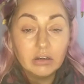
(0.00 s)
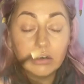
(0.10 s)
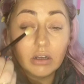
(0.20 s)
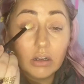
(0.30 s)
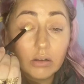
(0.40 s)

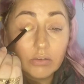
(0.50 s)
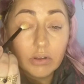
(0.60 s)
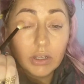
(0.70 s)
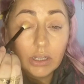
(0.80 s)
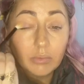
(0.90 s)
Now it's
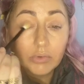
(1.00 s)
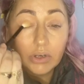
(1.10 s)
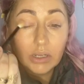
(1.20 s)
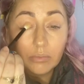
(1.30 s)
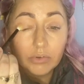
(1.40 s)
heaps and
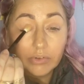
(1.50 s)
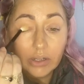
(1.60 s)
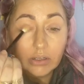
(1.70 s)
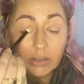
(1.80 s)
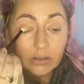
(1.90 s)
heaps of
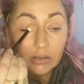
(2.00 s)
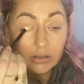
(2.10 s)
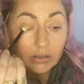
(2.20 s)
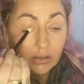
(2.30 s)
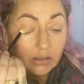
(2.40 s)
color
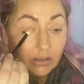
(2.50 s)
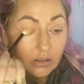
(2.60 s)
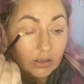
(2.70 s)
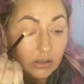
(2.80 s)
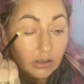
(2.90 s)

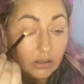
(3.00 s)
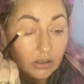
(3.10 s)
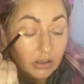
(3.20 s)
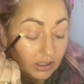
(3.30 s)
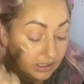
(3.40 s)

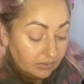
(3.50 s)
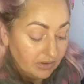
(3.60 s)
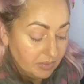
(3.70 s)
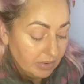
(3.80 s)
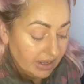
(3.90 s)
in
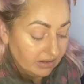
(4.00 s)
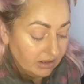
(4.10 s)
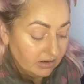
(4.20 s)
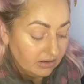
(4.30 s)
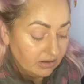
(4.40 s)
this
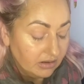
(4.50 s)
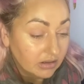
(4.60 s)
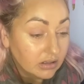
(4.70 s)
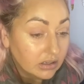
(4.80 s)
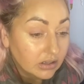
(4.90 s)
palette,
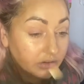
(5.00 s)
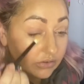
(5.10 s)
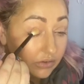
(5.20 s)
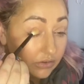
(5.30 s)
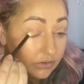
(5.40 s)

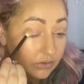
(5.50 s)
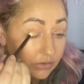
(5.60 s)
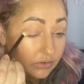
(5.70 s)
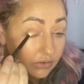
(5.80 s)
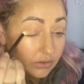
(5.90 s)
so just
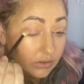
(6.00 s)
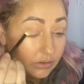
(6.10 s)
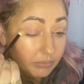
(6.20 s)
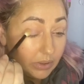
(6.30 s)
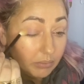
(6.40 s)
do
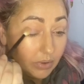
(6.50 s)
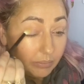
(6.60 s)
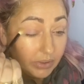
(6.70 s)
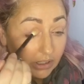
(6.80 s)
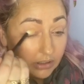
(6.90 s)
bit by
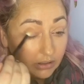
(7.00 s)
bit,